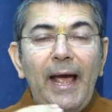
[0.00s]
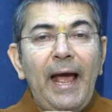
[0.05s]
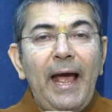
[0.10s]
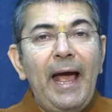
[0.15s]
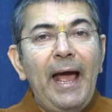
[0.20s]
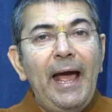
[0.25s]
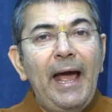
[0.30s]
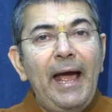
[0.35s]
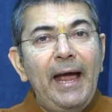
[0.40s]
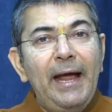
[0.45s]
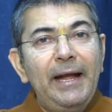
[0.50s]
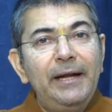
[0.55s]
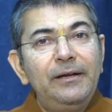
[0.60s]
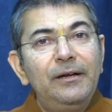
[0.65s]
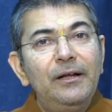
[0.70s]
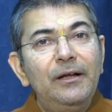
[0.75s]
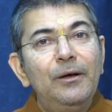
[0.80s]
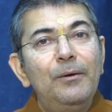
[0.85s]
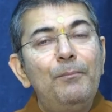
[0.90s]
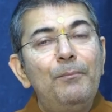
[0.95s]
and
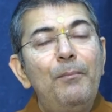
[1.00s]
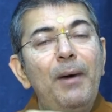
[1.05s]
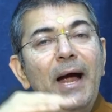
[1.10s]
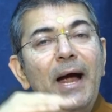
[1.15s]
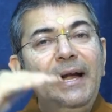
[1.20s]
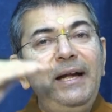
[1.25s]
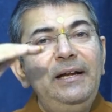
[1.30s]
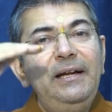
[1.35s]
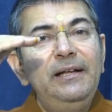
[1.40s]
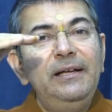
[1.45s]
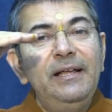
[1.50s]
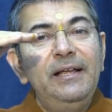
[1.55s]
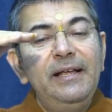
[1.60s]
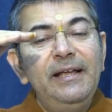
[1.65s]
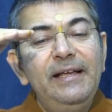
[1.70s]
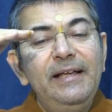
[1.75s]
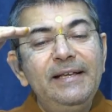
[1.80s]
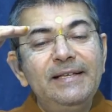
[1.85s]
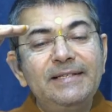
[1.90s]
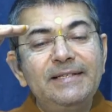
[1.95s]
mind
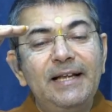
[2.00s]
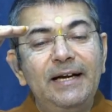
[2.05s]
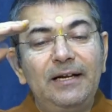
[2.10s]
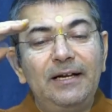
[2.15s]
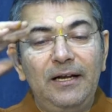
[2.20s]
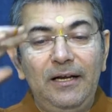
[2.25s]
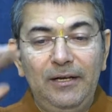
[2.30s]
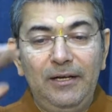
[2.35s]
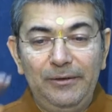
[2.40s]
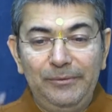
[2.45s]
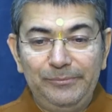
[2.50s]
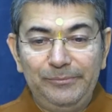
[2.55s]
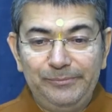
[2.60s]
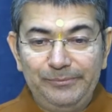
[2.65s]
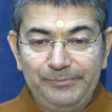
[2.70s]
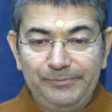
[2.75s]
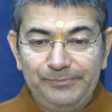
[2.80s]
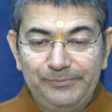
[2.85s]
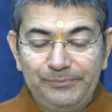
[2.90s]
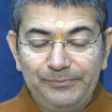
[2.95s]
is subtle.
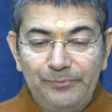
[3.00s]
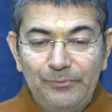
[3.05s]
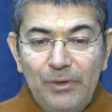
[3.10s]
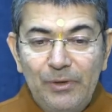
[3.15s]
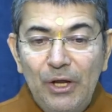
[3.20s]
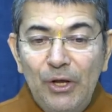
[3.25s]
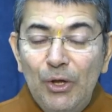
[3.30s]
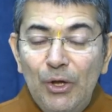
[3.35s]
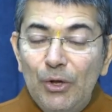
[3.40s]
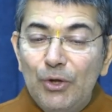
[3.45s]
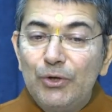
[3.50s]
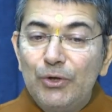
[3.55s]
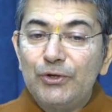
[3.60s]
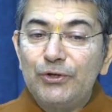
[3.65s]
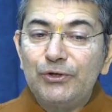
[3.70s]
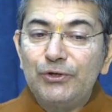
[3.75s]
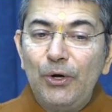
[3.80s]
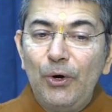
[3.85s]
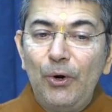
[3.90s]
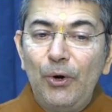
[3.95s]

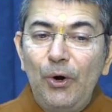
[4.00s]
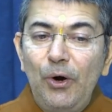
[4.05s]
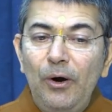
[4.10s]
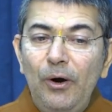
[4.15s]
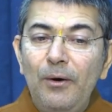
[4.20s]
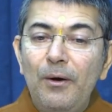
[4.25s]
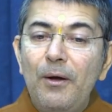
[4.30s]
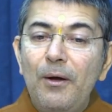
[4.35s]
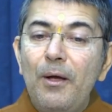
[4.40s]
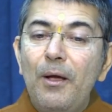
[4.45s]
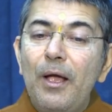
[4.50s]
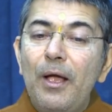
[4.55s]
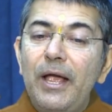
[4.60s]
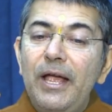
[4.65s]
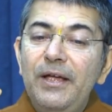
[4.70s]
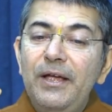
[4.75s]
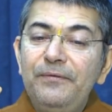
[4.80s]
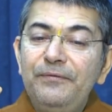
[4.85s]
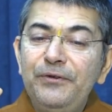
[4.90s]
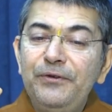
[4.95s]
So,
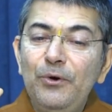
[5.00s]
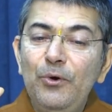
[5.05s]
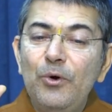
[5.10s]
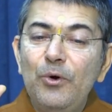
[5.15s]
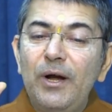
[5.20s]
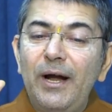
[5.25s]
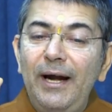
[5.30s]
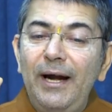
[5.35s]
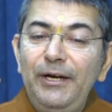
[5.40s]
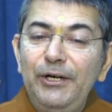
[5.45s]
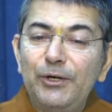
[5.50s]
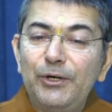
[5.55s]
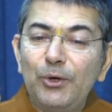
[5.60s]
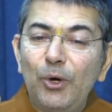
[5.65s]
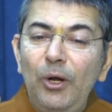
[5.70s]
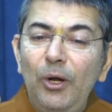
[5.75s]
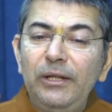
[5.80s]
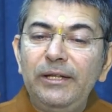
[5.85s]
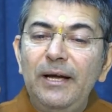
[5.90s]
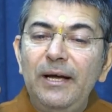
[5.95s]
if you
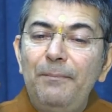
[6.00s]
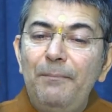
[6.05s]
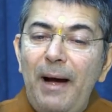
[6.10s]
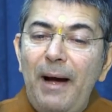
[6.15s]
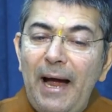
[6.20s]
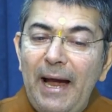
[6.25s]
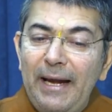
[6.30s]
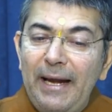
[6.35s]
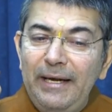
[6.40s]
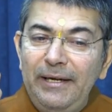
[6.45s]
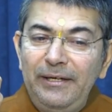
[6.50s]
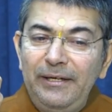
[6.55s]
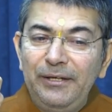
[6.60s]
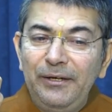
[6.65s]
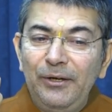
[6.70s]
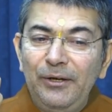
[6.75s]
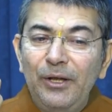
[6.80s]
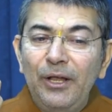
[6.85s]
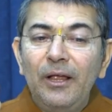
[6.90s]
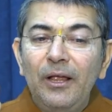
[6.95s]
control the mind,
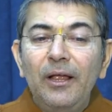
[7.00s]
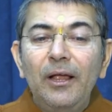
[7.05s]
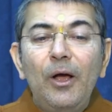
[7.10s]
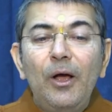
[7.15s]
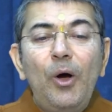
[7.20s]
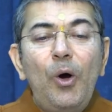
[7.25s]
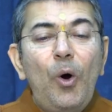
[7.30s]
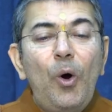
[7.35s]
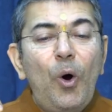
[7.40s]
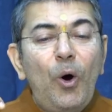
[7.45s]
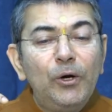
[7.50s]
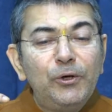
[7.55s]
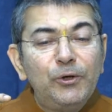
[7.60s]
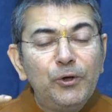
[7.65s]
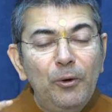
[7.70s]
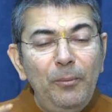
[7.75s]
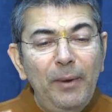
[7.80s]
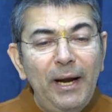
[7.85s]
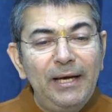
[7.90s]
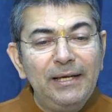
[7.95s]

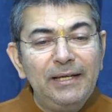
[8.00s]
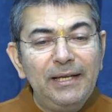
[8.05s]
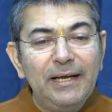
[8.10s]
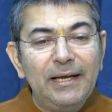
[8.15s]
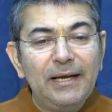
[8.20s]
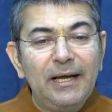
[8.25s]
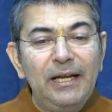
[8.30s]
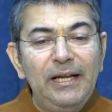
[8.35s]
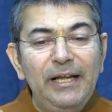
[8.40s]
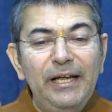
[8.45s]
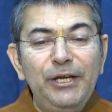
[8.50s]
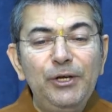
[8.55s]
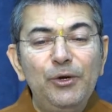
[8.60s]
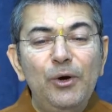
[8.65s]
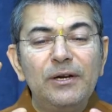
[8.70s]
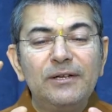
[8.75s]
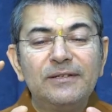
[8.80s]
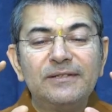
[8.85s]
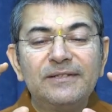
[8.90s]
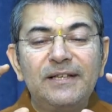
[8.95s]
automatically
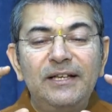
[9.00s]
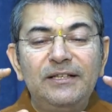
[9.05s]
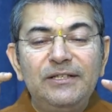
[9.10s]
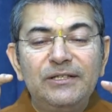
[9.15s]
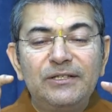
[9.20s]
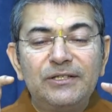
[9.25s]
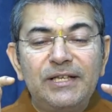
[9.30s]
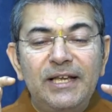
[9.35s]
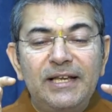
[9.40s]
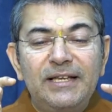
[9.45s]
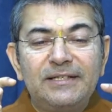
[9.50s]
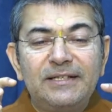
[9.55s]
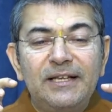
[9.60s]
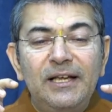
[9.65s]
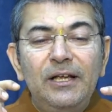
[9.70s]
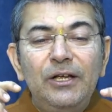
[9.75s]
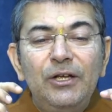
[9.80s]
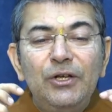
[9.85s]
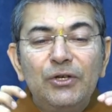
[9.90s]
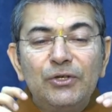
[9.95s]
your senses
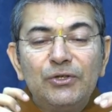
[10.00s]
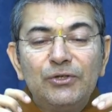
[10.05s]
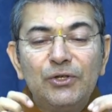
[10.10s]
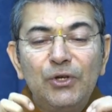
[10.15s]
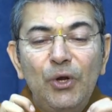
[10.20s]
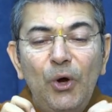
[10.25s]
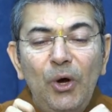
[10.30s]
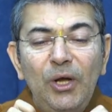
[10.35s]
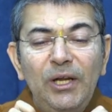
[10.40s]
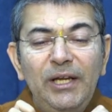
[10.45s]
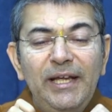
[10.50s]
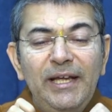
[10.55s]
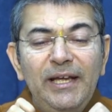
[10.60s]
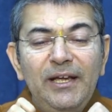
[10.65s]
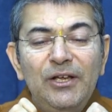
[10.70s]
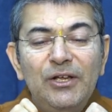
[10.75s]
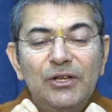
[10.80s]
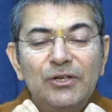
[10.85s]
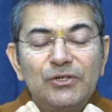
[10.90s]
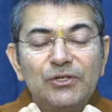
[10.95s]

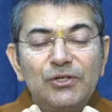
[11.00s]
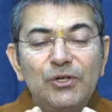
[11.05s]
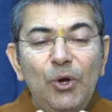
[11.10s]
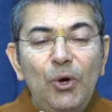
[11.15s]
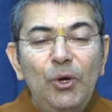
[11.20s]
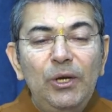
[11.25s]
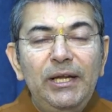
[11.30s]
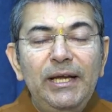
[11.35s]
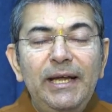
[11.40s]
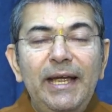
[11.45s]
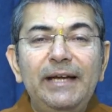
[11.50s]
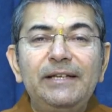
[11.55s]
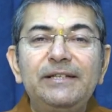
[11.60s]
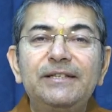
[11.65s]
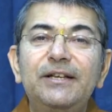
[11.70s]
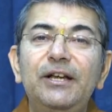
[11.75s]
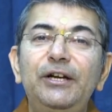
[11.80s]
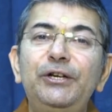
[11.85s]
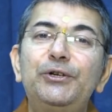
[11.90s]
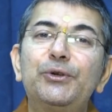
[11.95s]
slowly, slowly
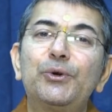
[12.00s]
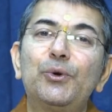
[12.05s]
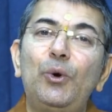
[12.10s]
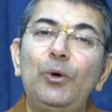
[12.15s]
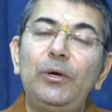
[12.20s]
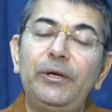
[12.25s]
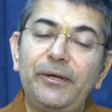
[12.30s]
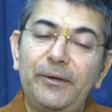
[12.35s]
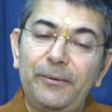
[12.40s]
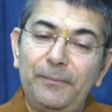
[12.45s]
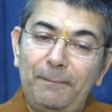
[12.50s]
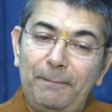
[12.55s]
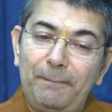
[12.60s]
gets controlled.